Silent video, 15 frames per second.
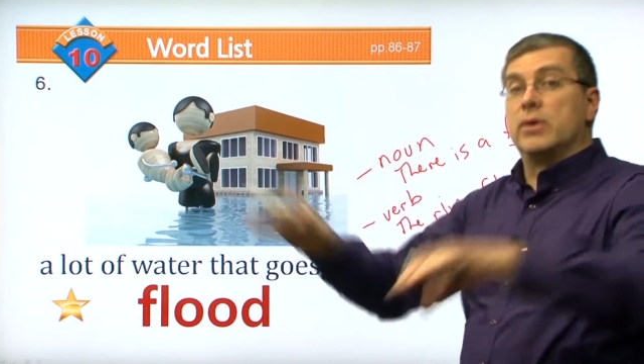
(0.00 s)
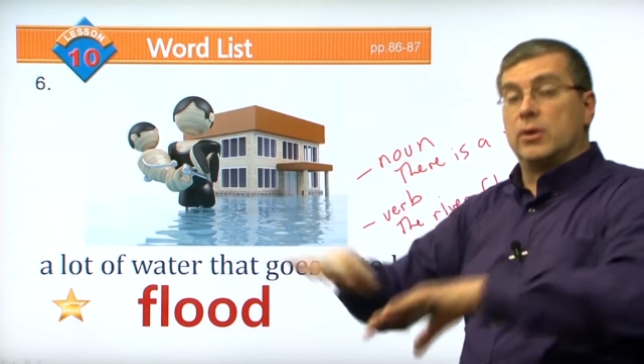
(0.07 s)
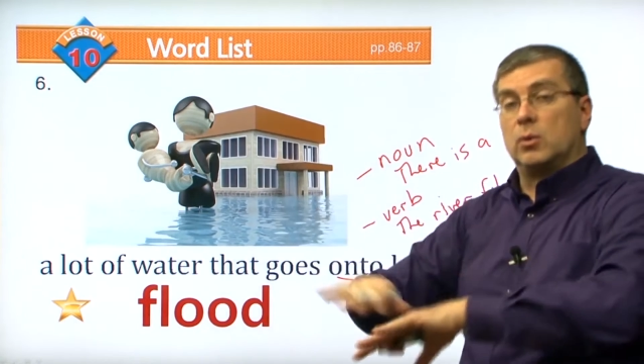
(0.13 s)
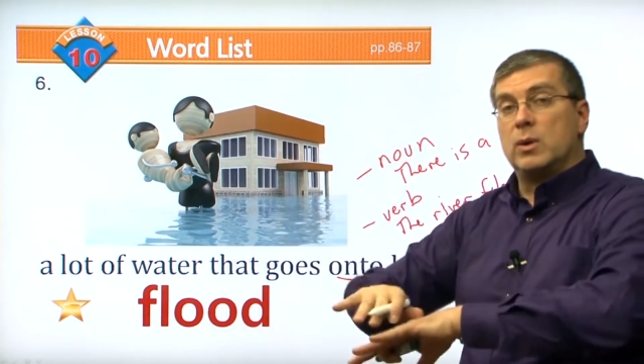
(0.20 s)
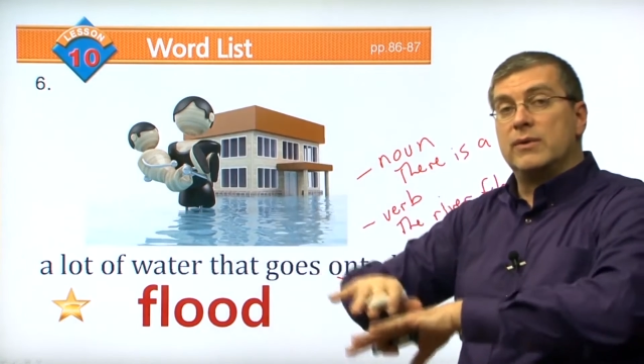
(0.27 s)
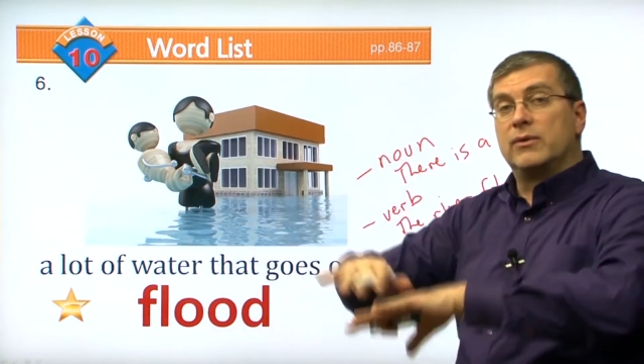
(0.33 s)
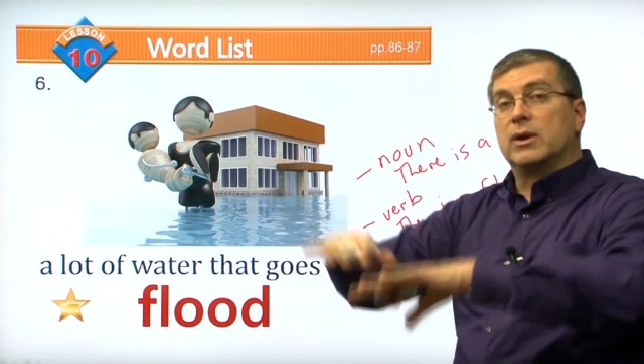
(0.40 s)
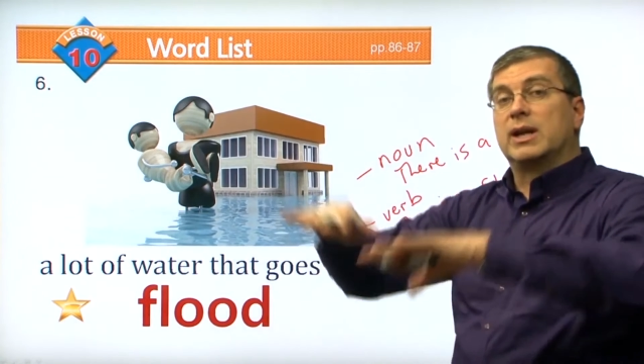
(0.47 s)
The
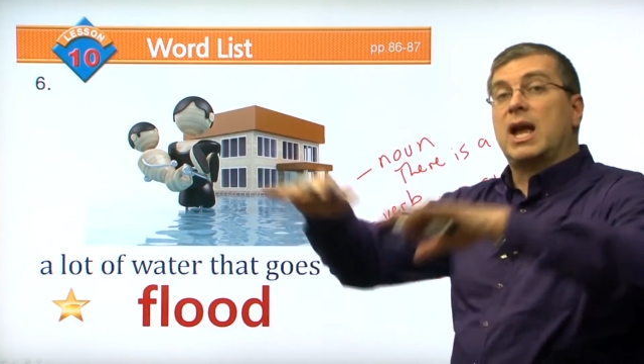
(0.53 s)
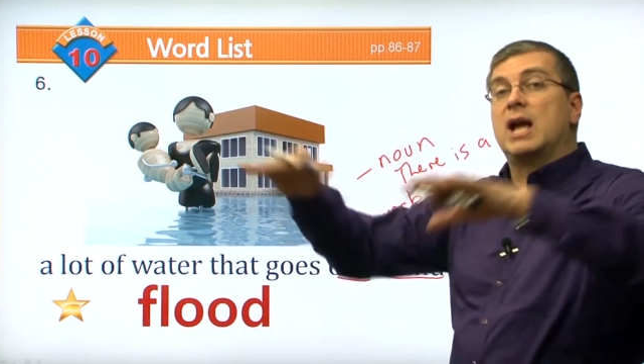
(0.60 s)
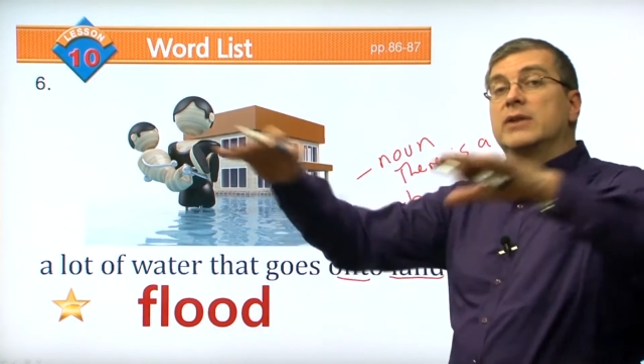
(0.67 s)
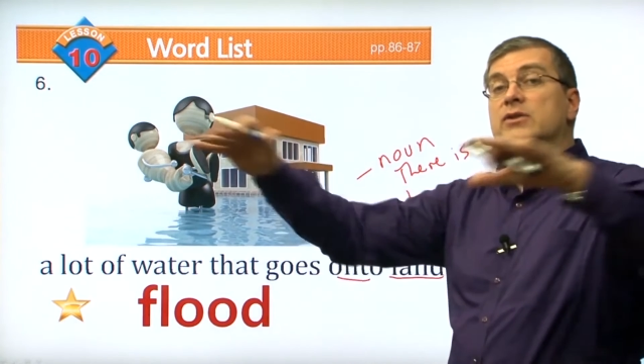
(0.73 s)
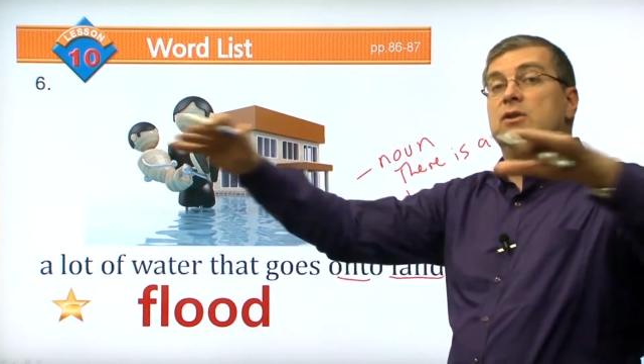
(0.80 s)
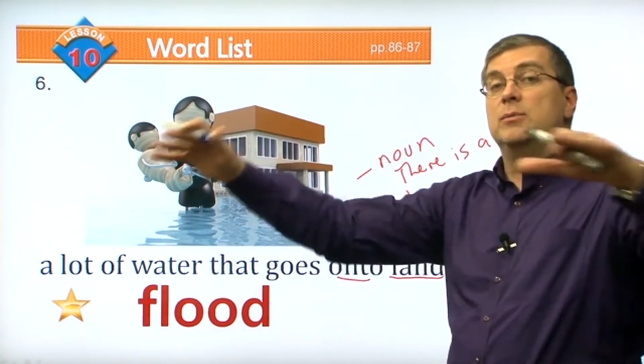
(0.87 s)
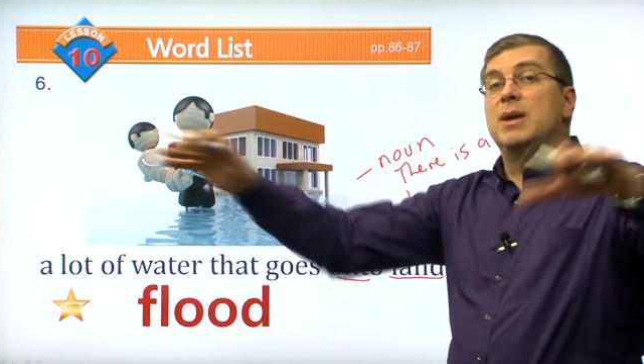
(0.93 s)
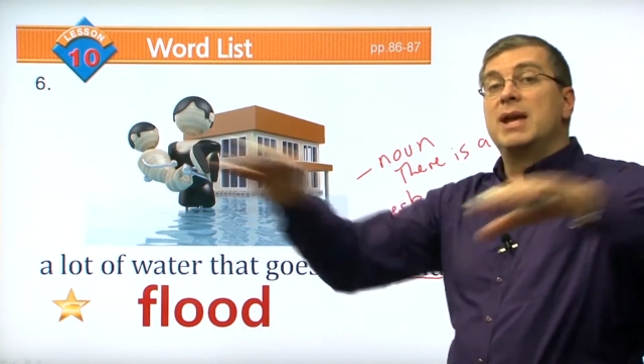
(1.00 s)
river got
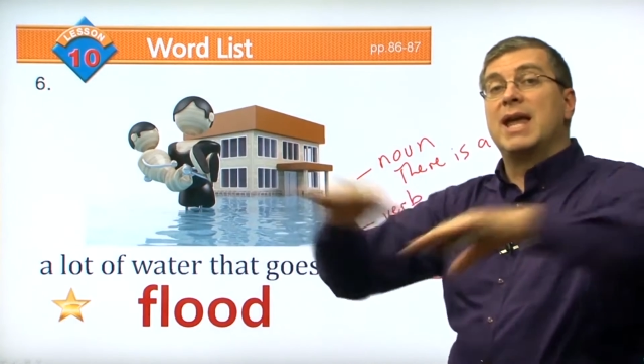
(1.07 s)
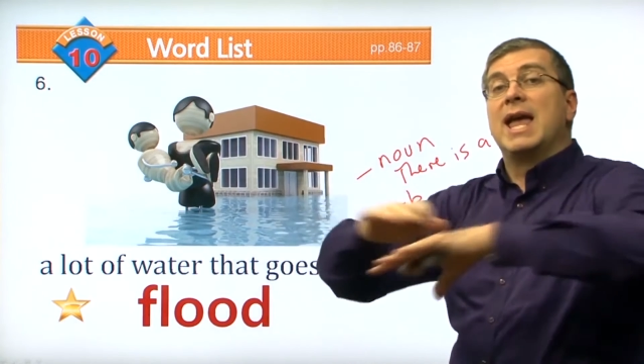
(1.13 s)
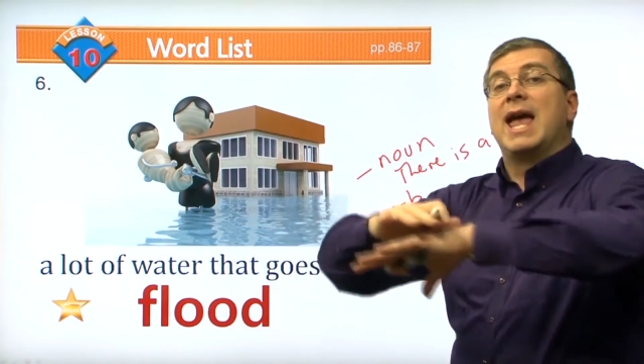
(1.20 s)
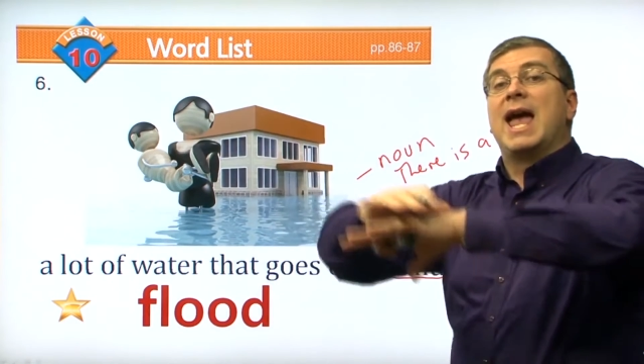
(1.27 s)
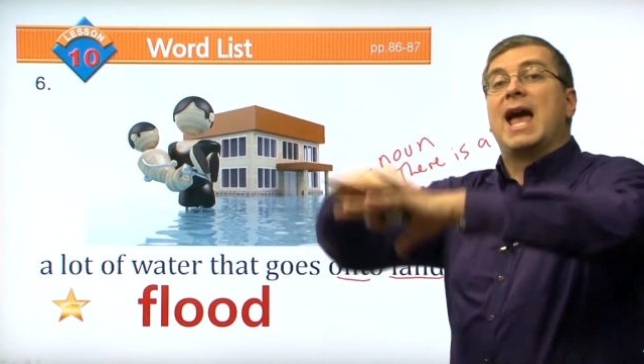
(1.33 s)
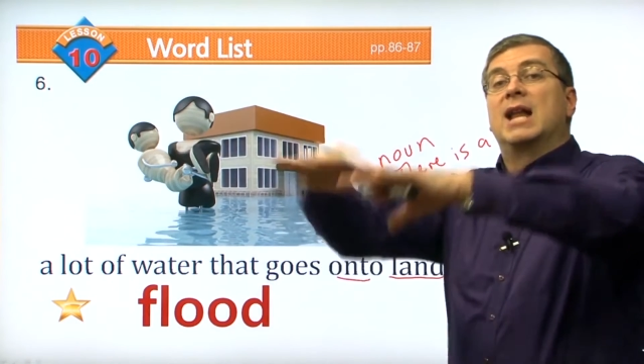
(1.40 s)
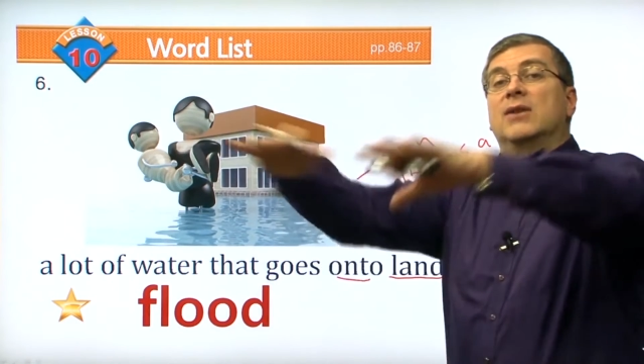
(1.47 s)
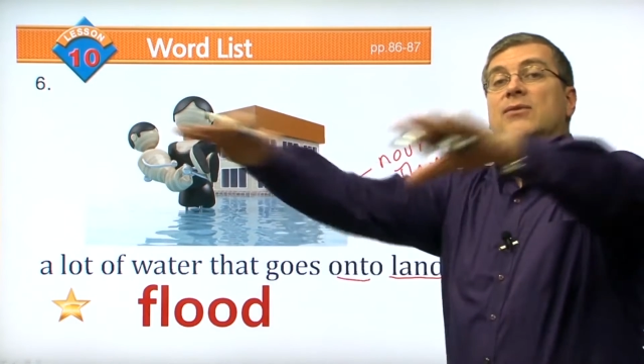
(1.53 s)
too big
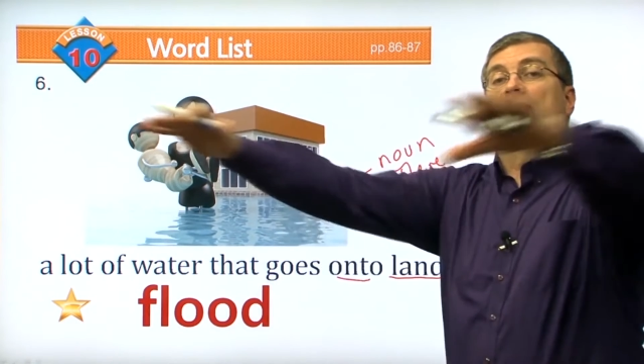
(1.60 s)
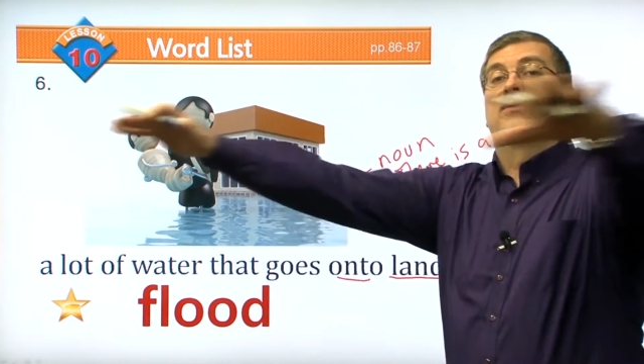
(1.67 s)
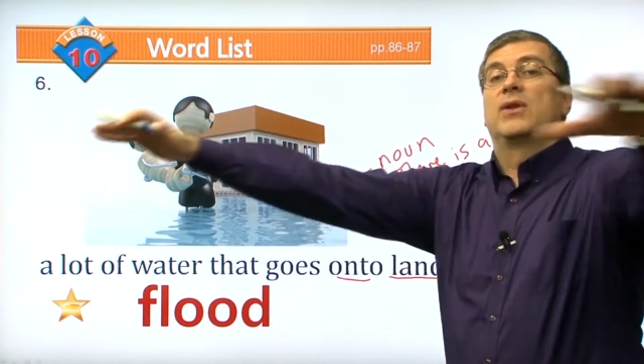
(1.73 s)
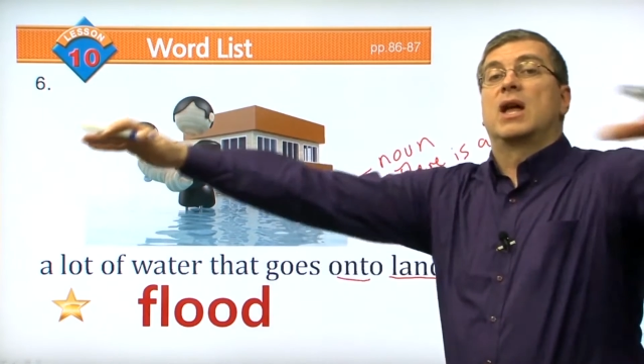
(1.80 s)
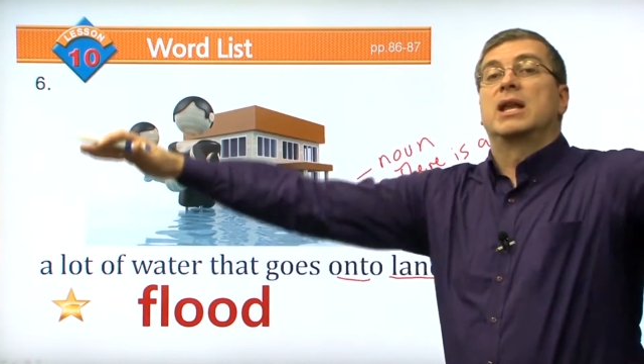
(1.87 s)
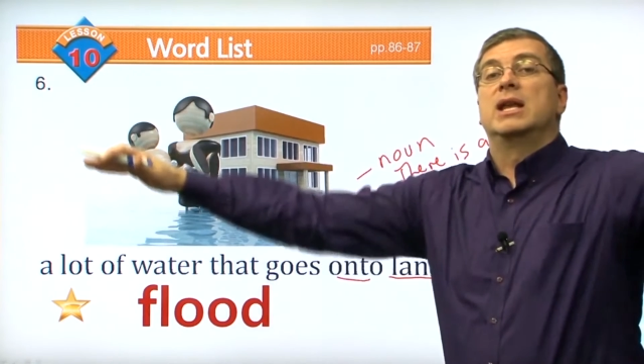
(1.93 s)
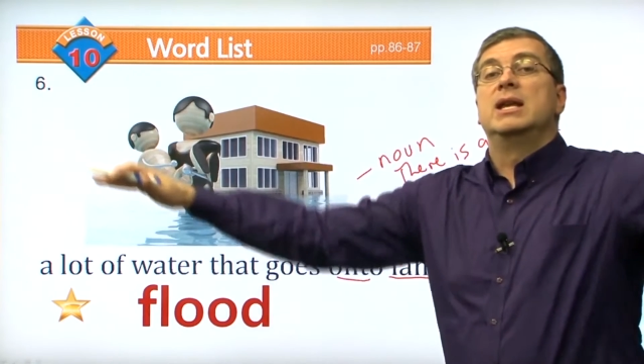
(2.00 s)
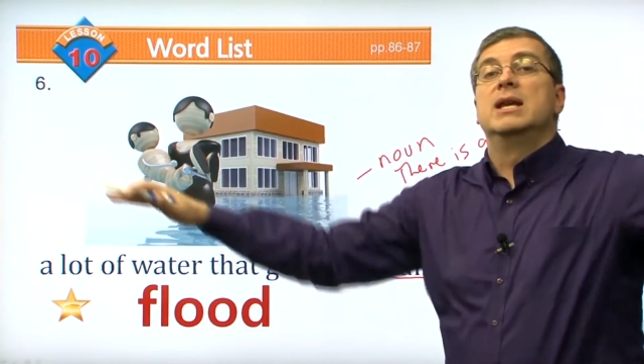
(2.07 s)
and it
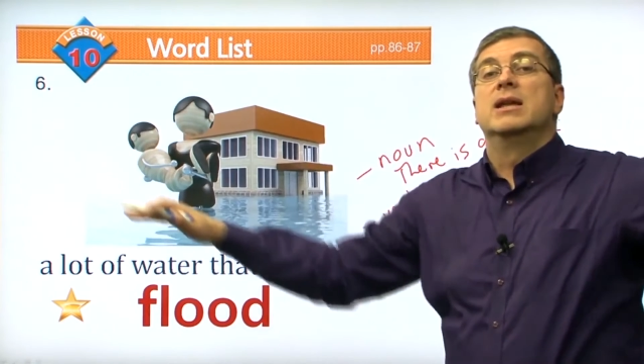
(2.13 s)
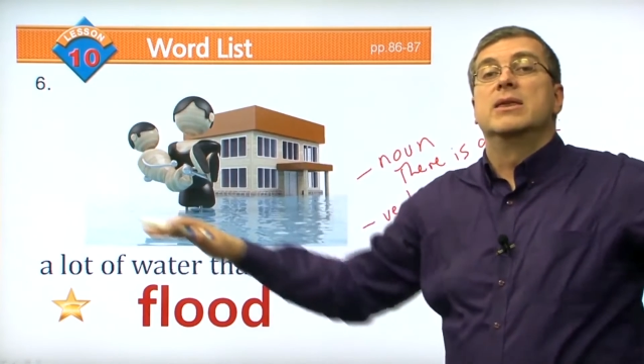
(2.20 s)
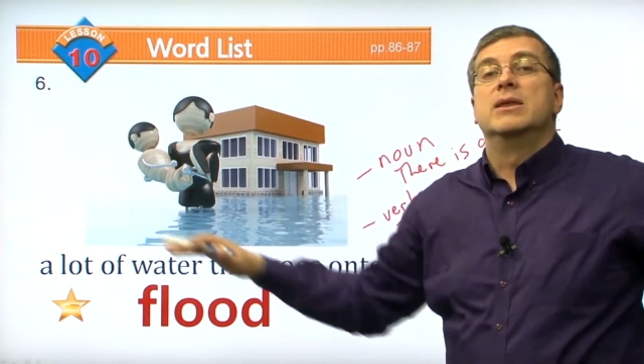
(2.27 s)
flooded